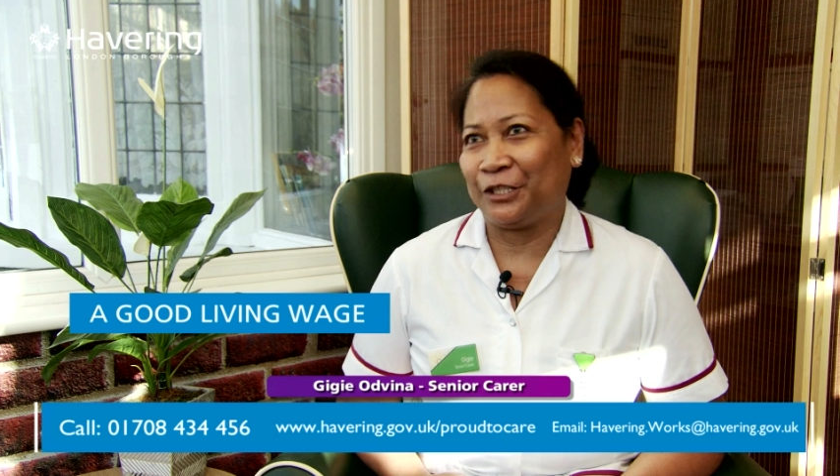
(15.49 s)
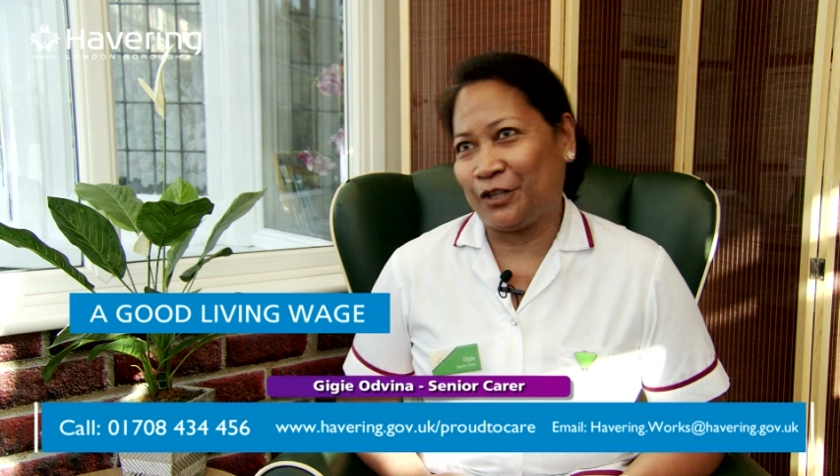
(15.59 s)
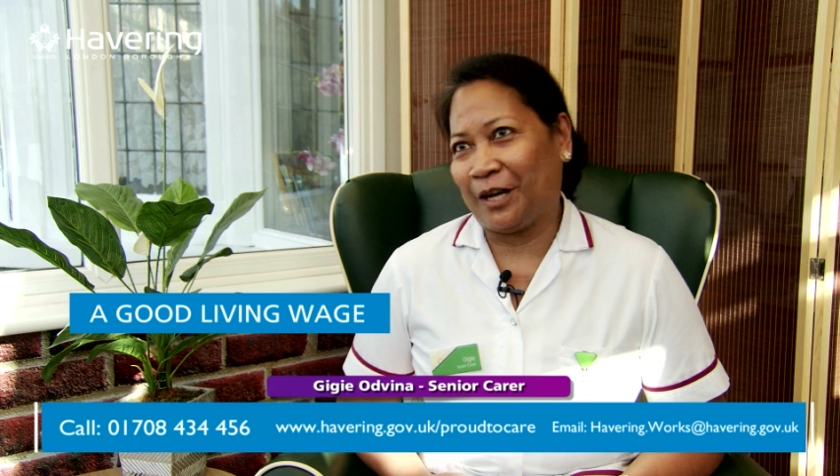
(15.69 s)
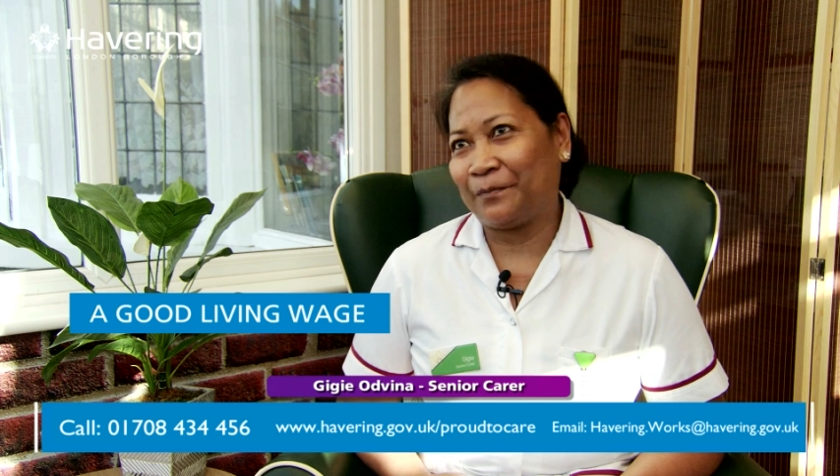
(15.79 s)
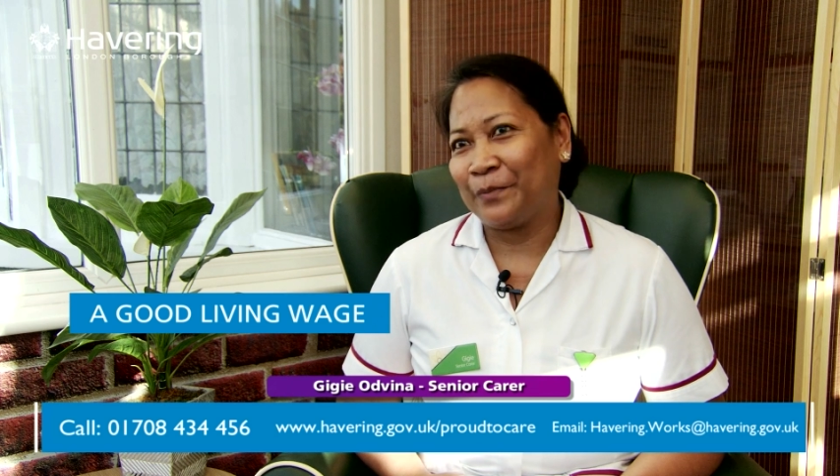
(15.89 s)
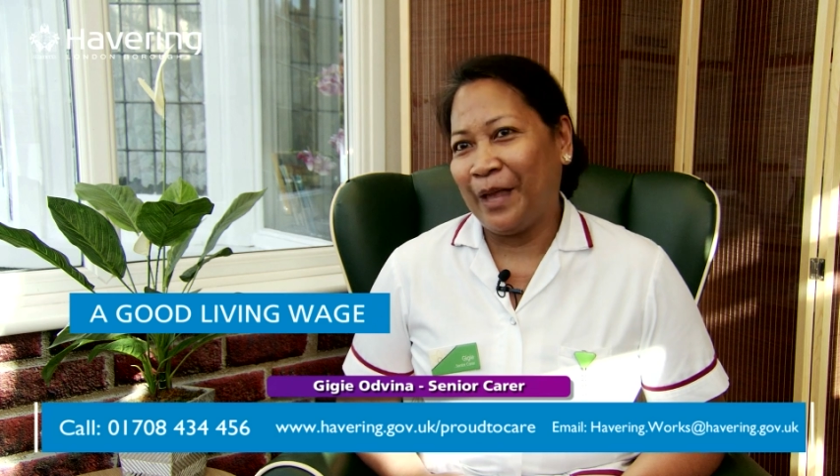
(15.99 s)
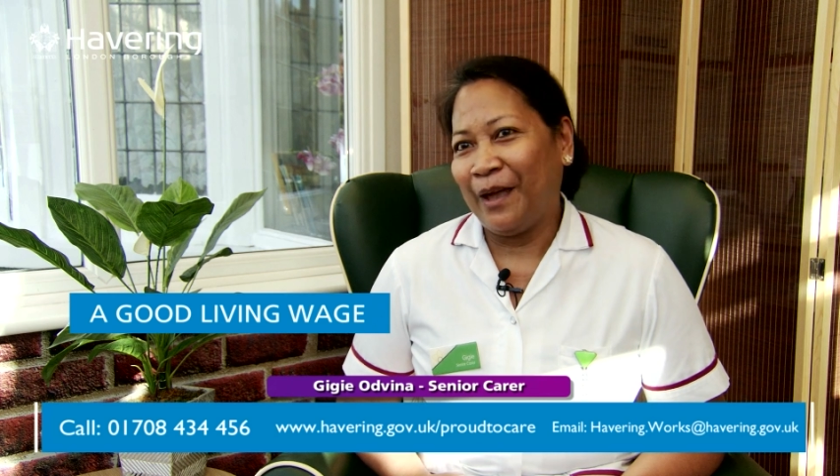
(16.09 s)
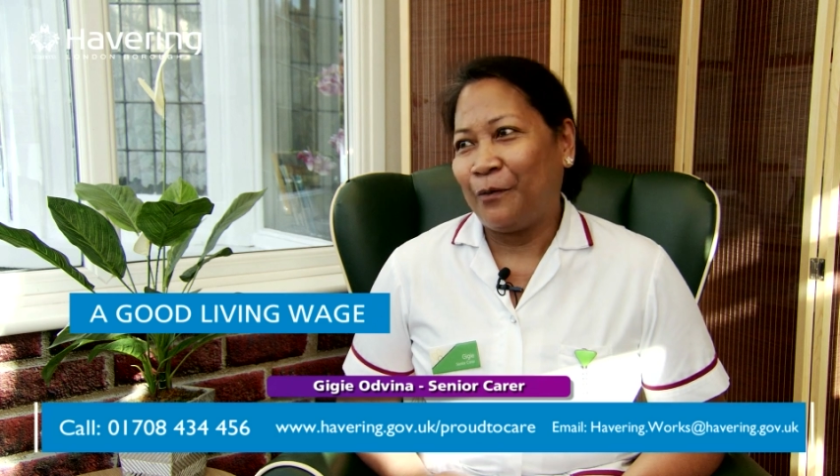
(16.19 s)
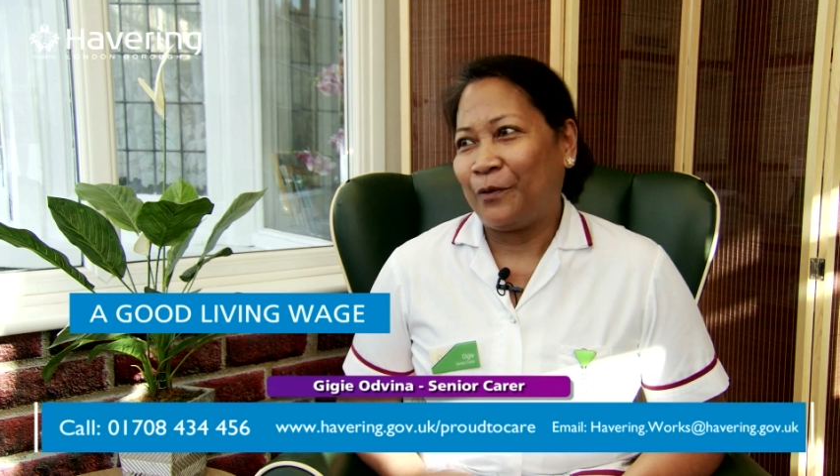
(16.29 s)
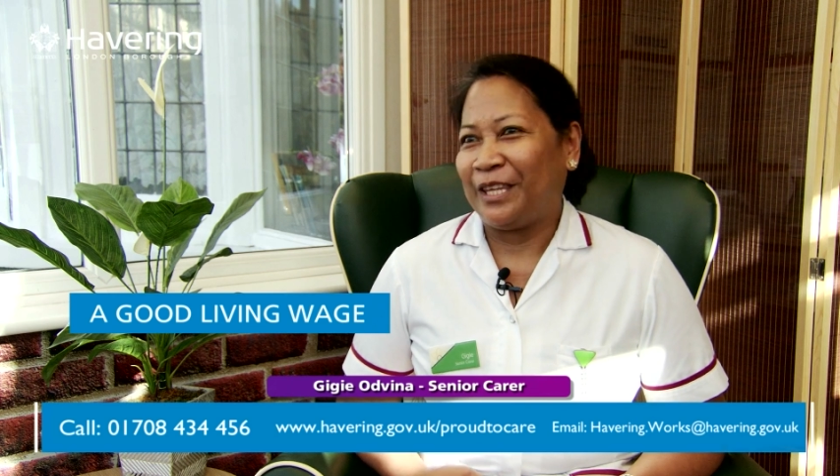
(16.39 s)
job
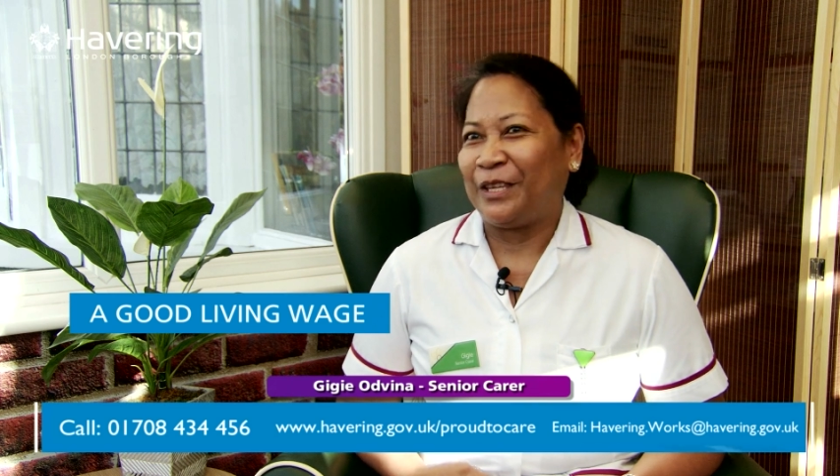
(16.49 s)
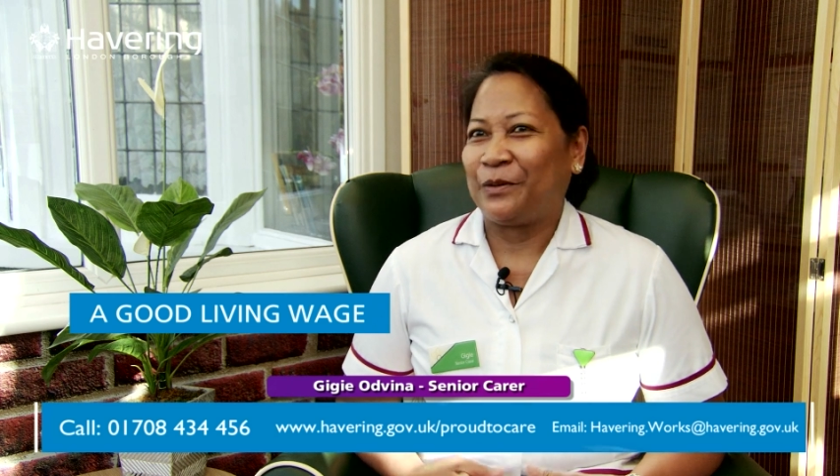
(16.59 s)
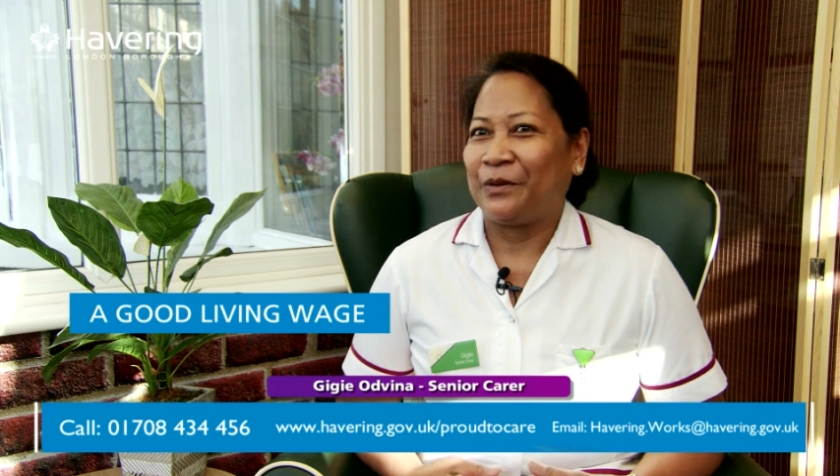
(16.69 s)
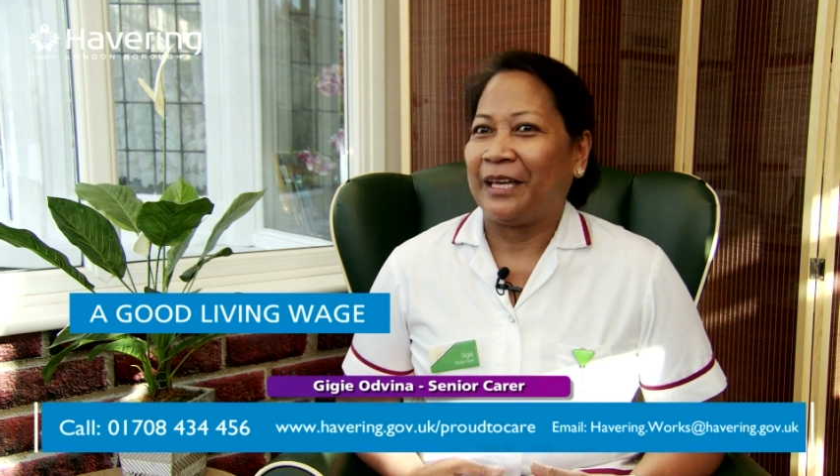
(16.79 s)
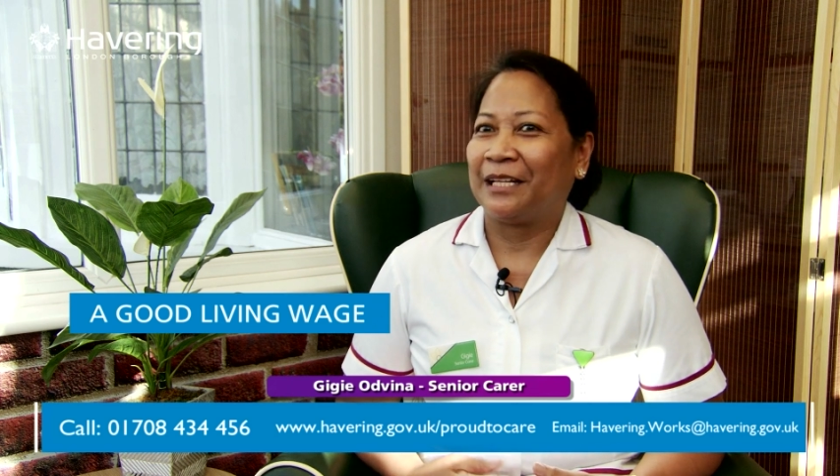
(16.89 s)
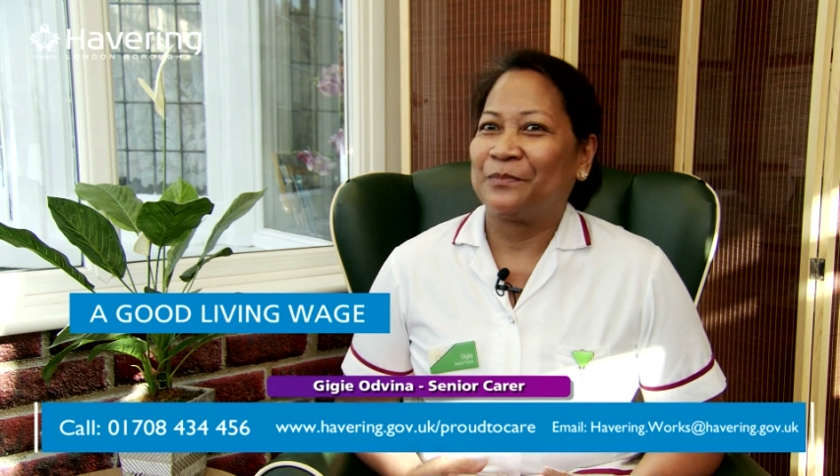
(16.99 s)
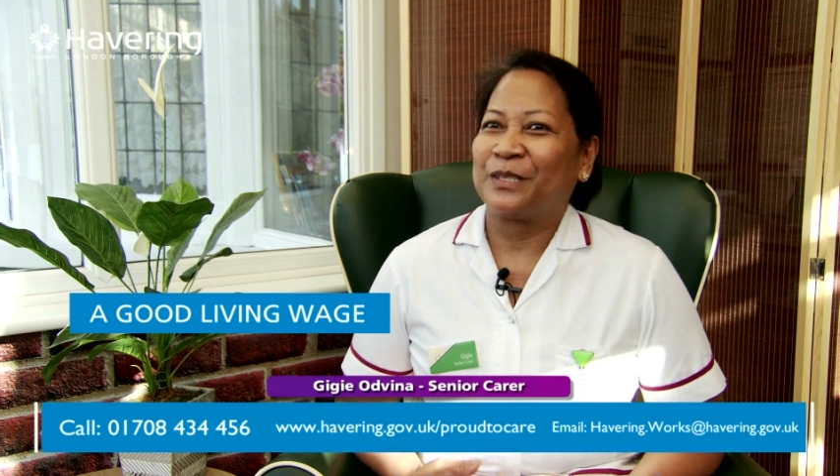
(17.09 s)
when you help